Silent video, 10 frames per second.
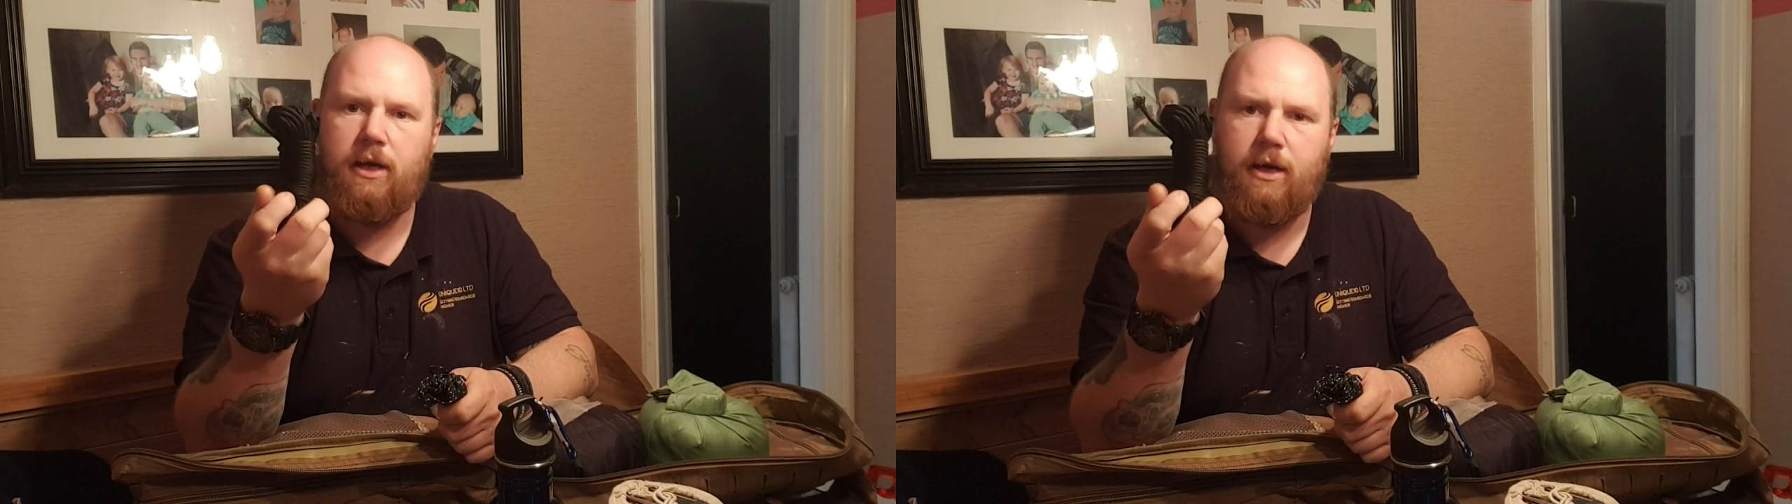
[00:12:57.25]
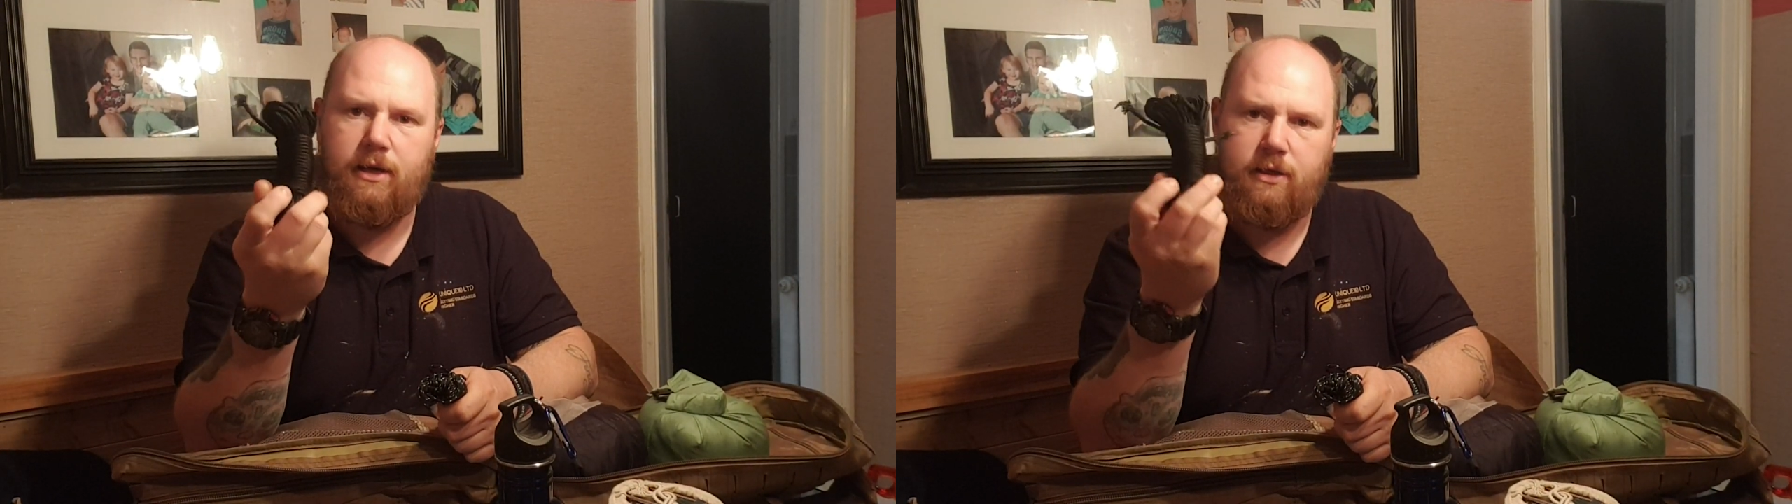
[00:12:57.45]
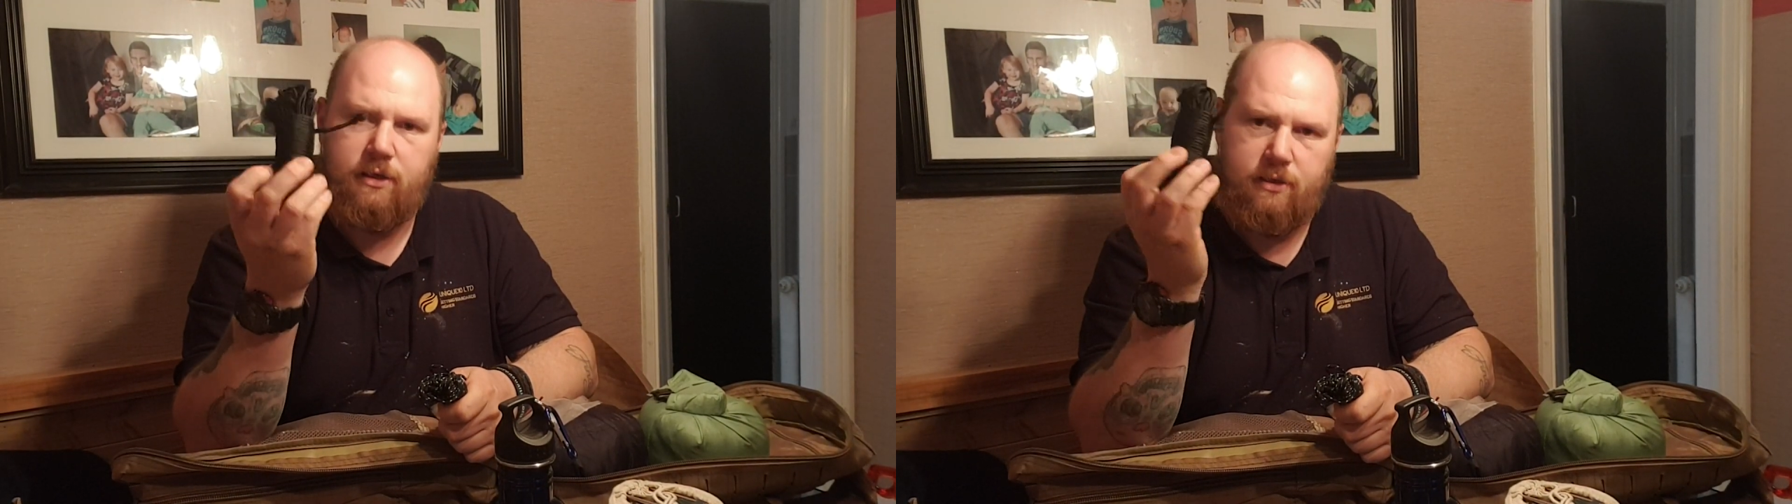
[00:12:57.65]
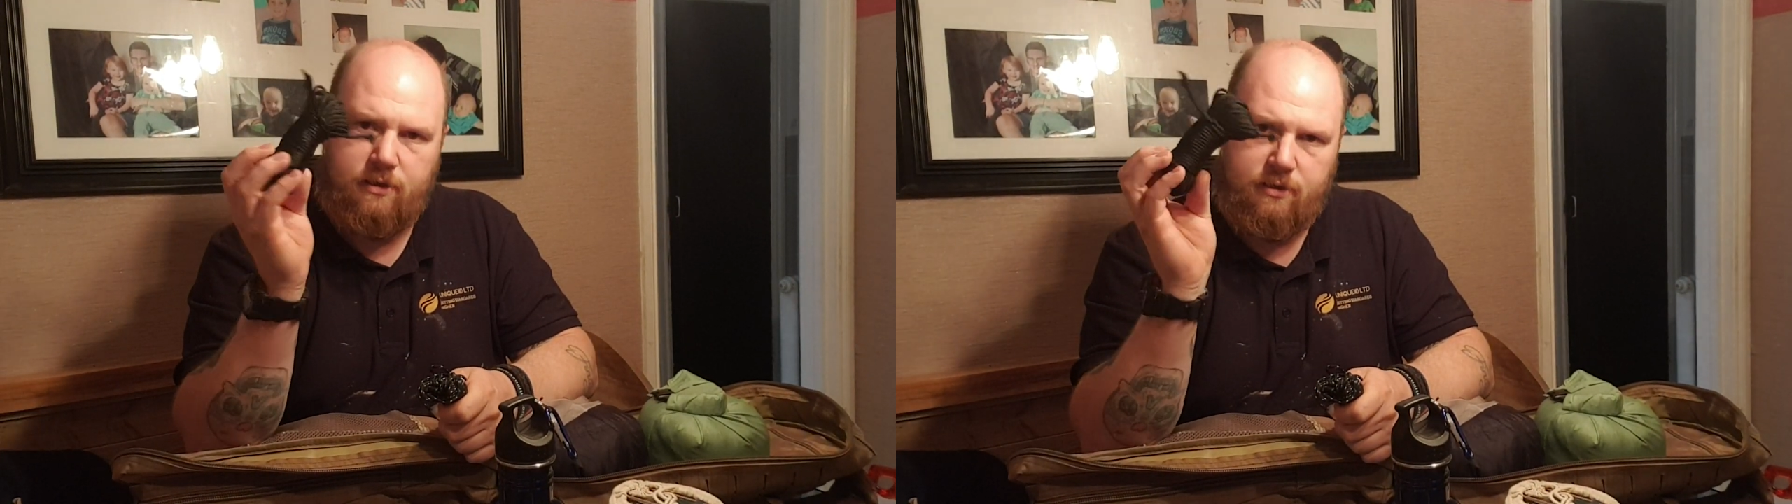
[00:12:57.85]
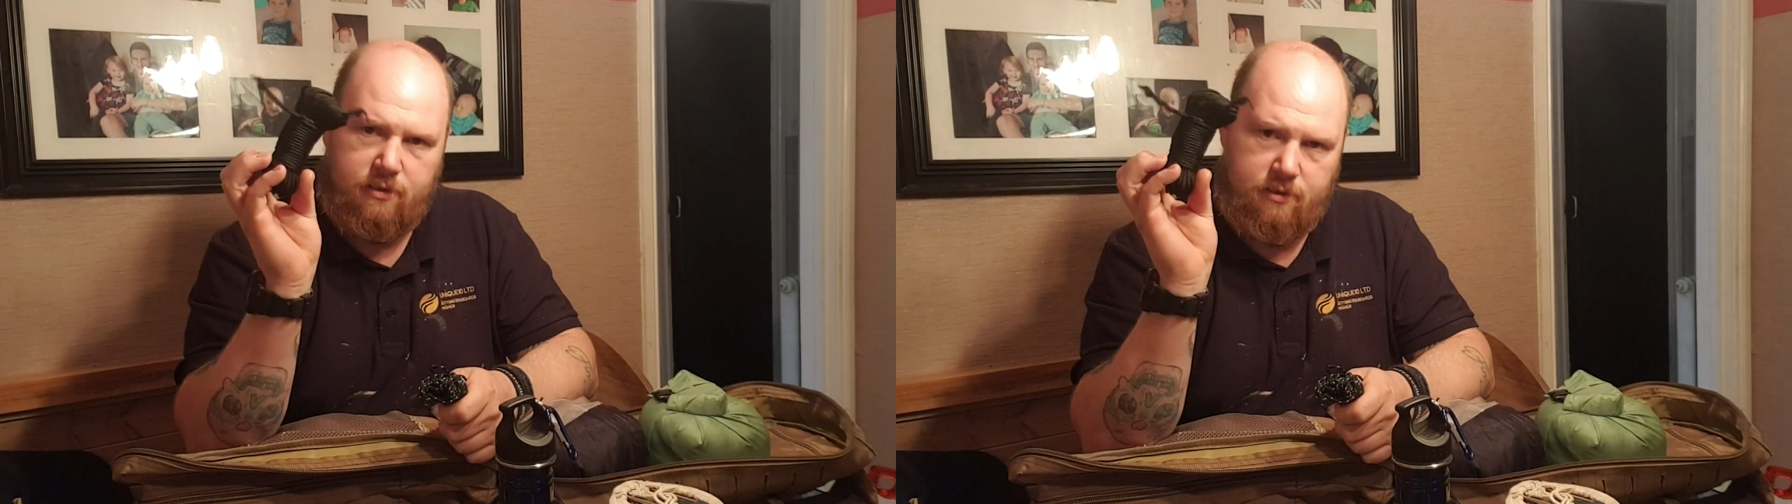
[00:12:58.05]
hang
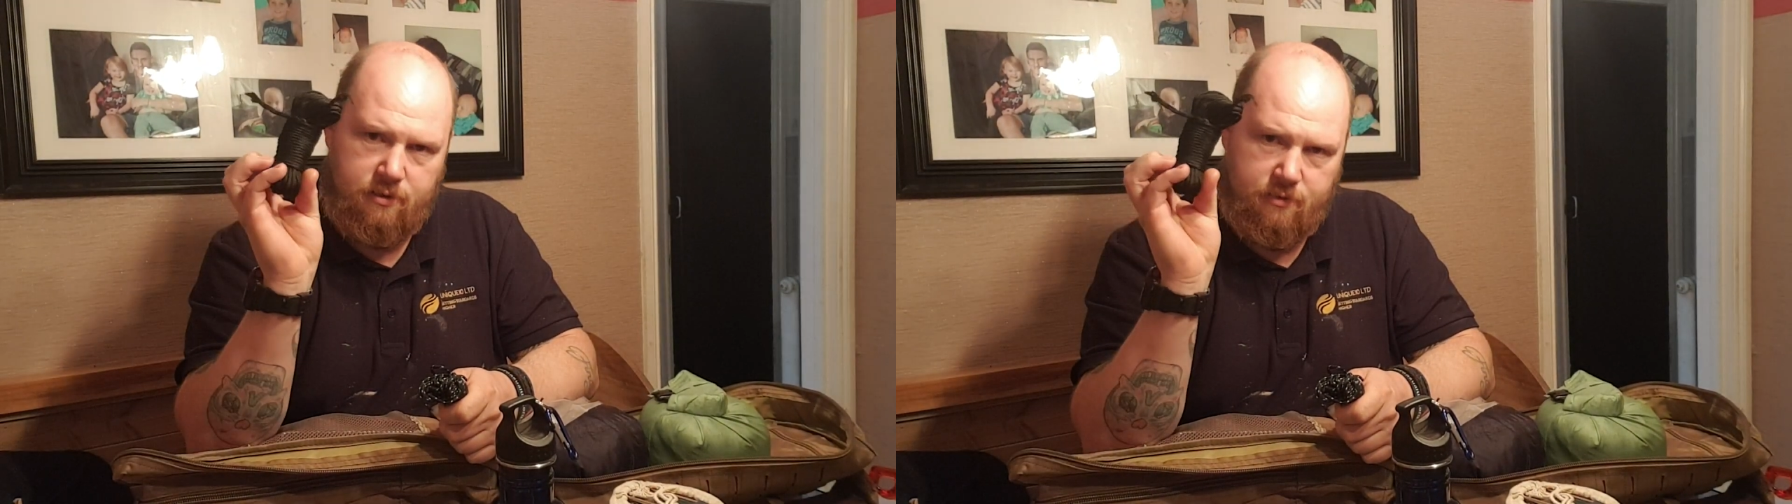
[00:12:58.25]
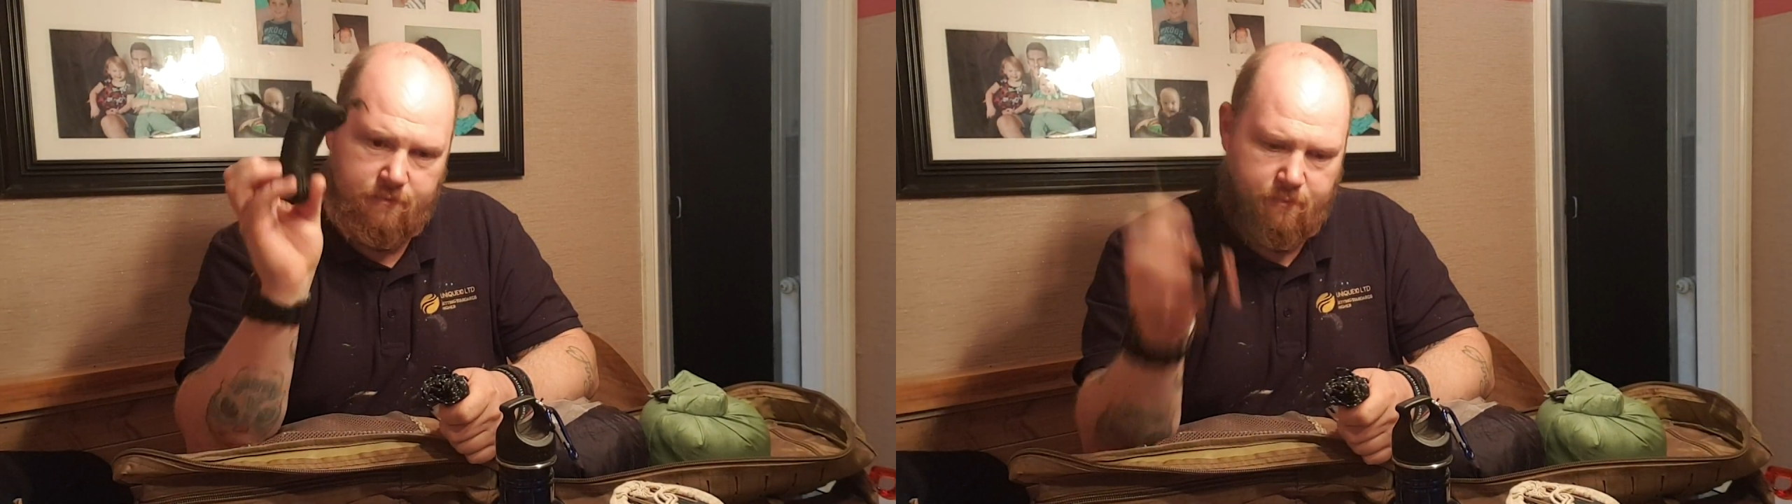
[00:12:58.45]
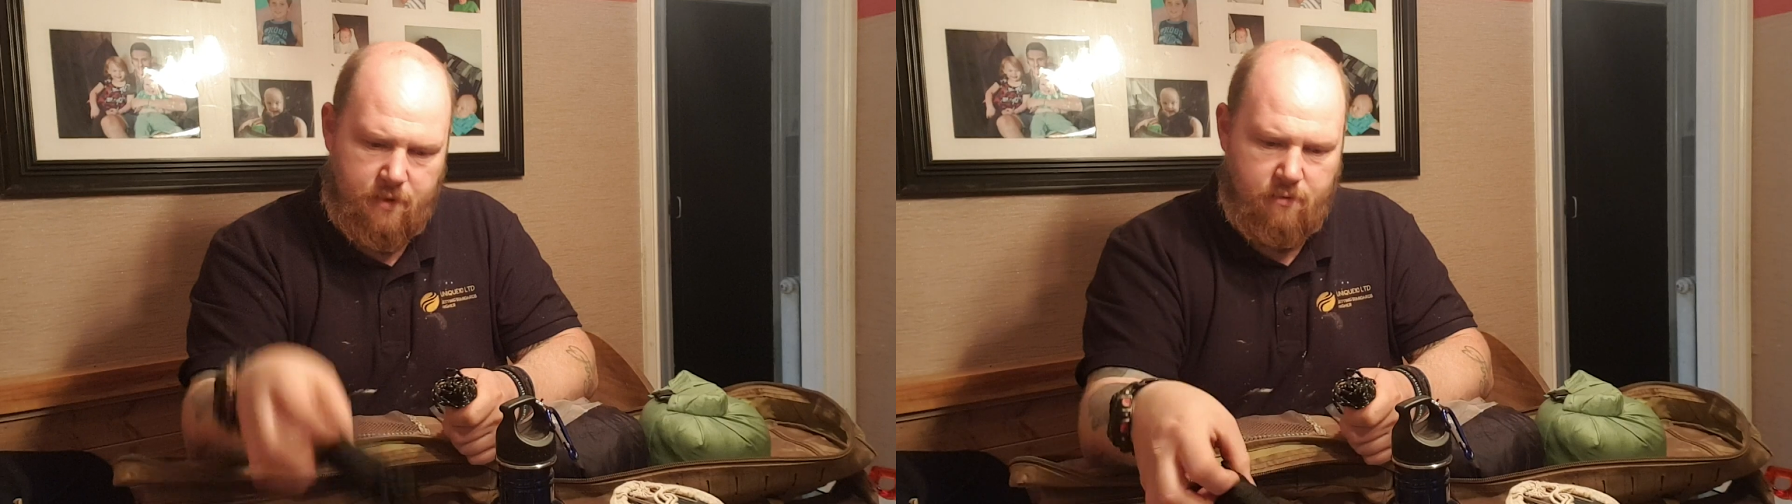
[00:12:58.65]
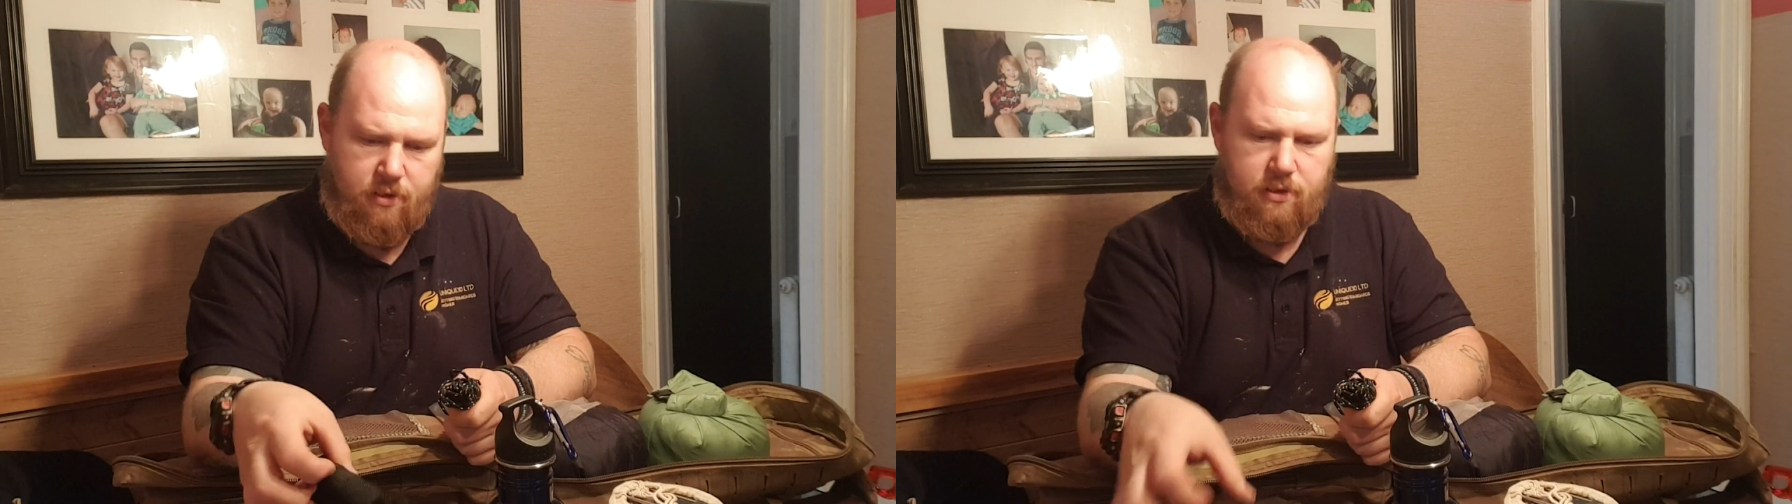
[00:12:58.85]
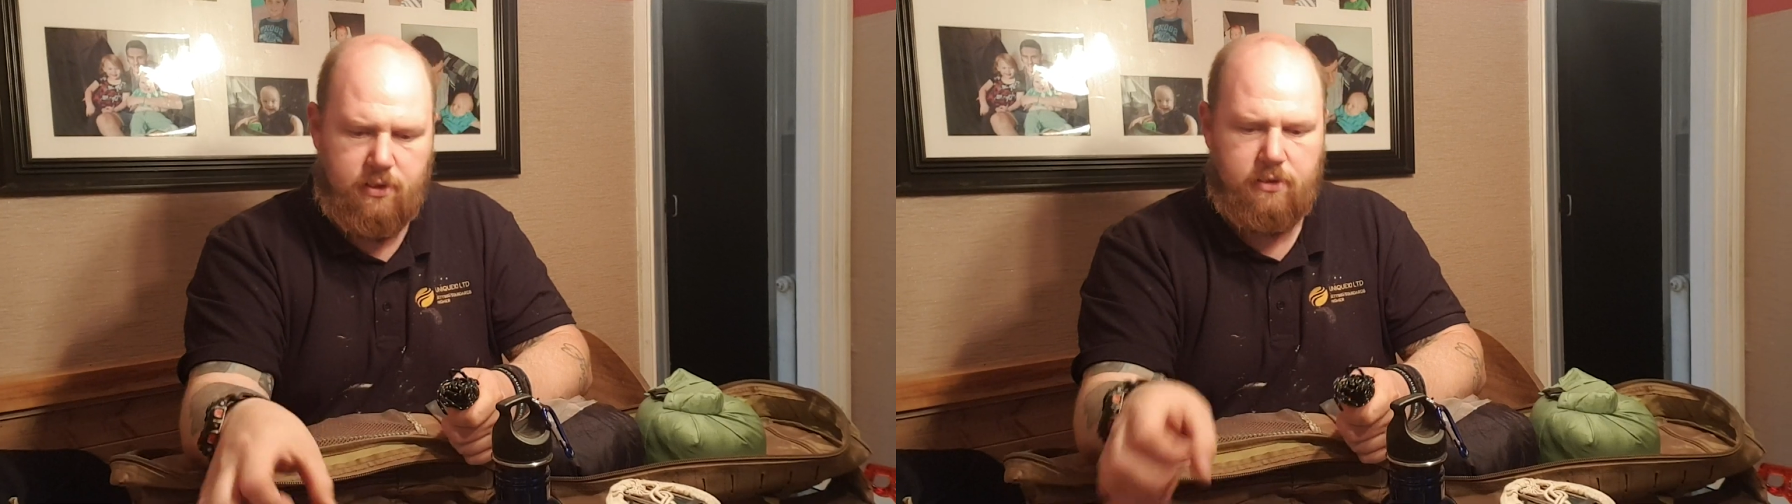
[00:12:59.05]
of
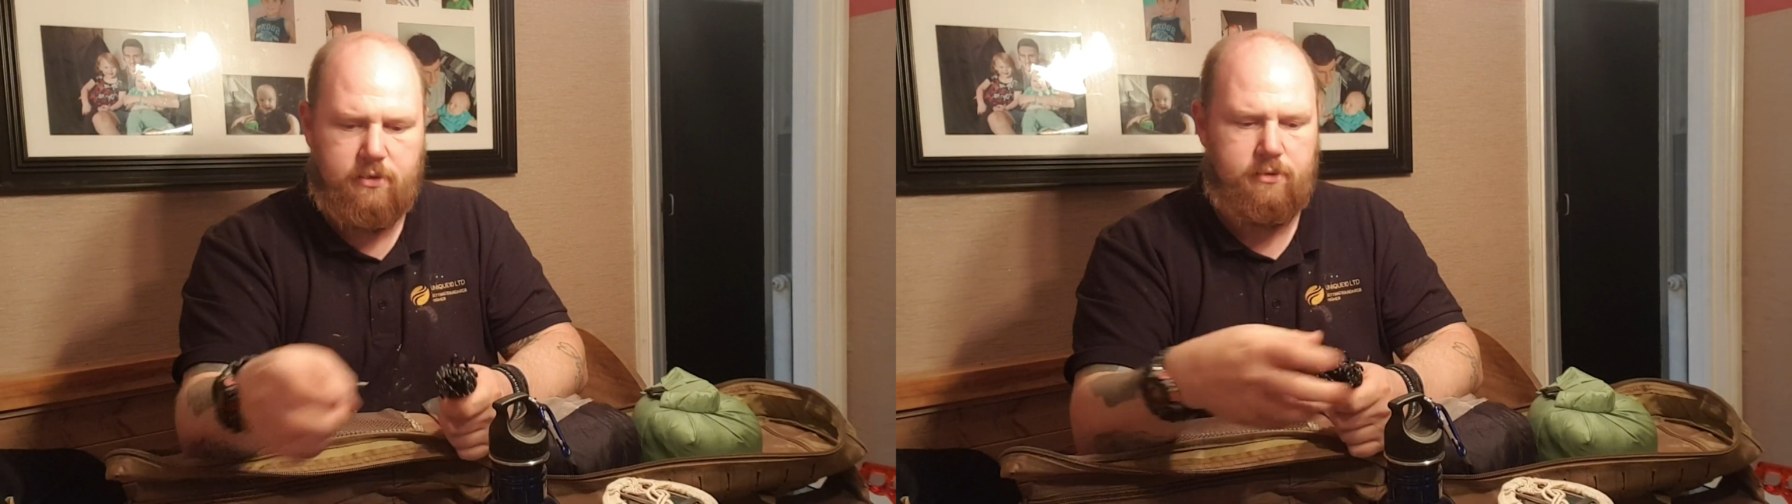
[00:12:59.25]
paracord.